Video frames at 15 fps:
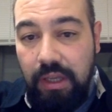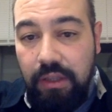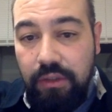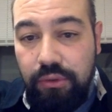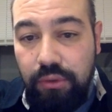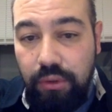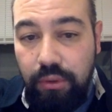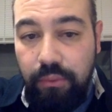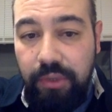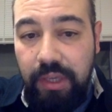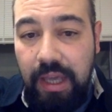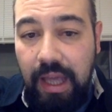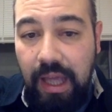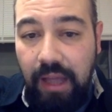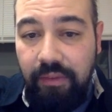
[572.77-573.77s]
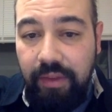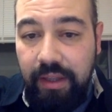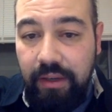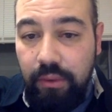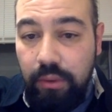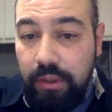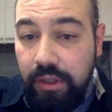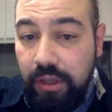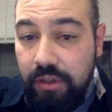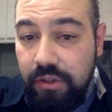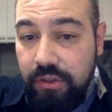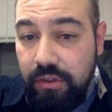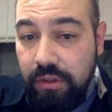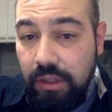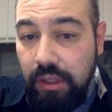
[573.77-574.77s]
So we have a
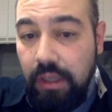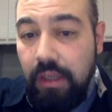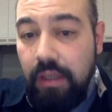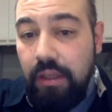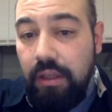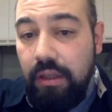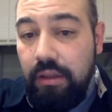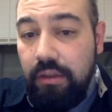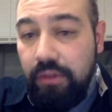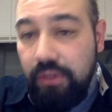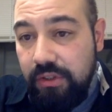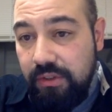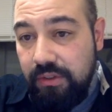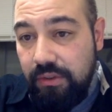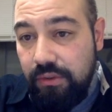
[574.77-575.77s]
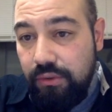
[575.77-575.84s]
relocation register.